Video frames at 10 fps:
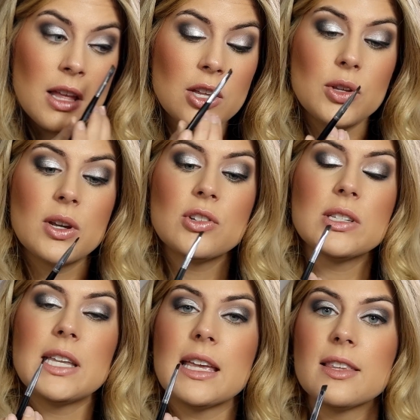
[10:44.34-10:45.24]
you can
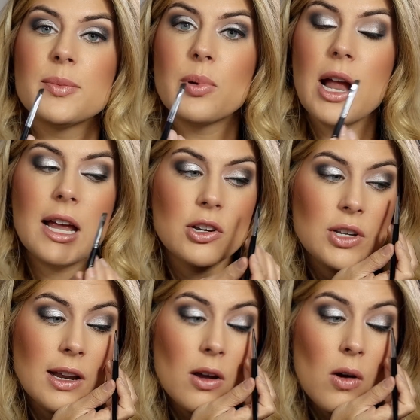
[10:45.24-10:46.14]
just take this brush
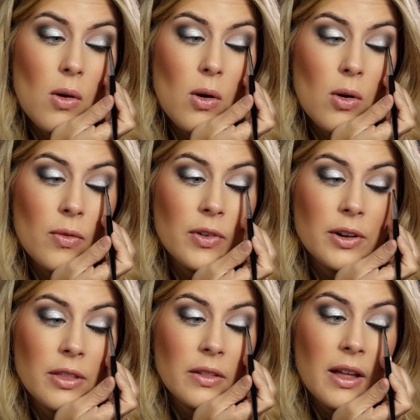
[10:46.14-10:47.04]
and go
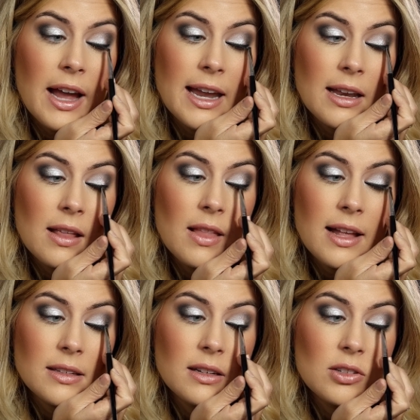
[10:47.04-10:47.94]
over the line, and
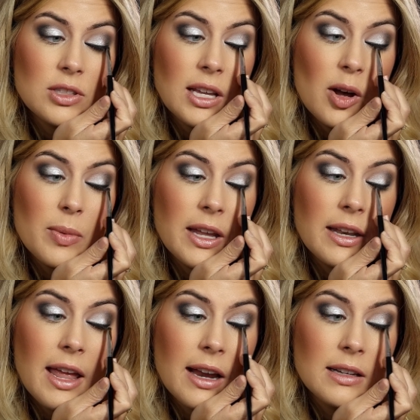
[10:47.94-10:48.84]
that's going to just help
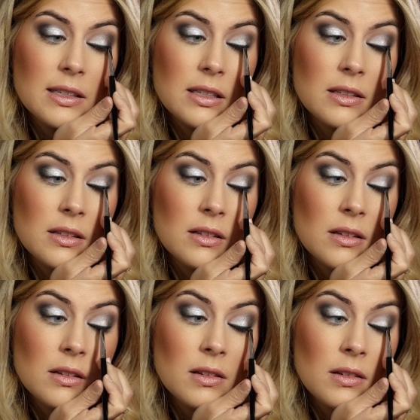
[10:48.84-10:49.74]
connect
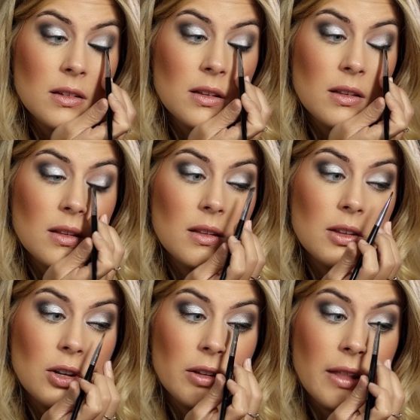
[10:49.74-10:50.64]

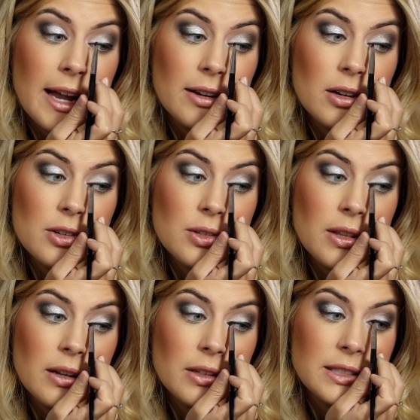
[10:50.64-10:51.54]
your liner so
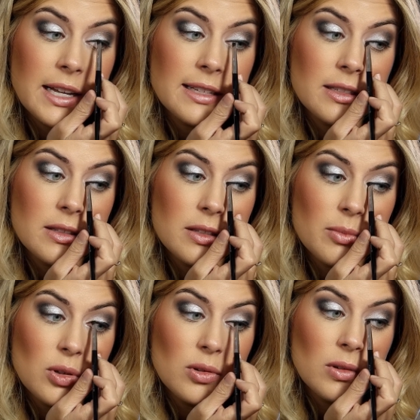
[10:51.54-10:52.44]
that it looks nice and
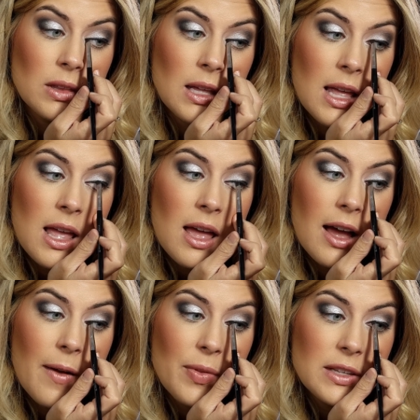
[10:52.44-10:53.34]
smooth.
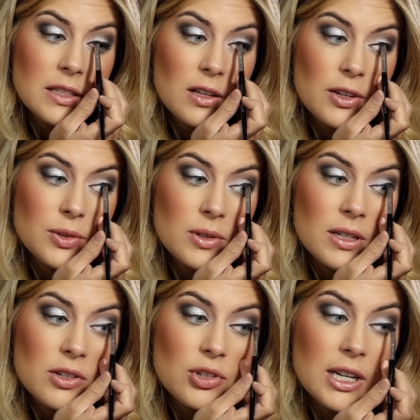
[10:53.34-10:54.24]
This is also a
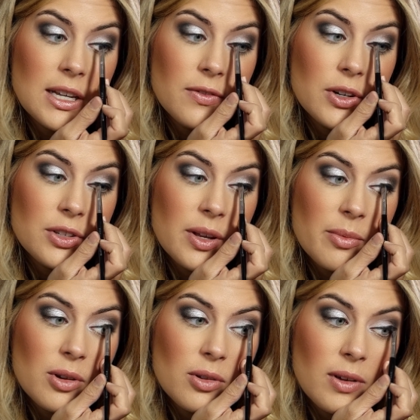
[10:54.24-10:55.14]
good trick if you're
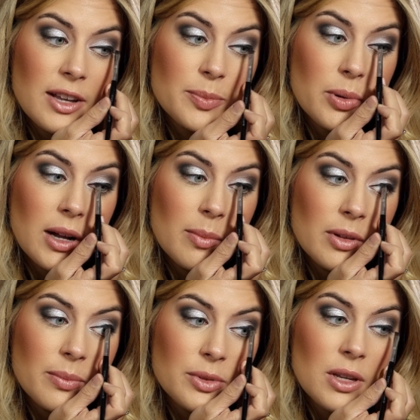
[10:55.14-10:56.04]
someone who has
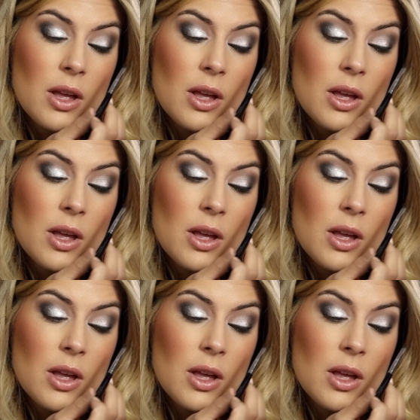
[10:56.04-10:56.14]
problems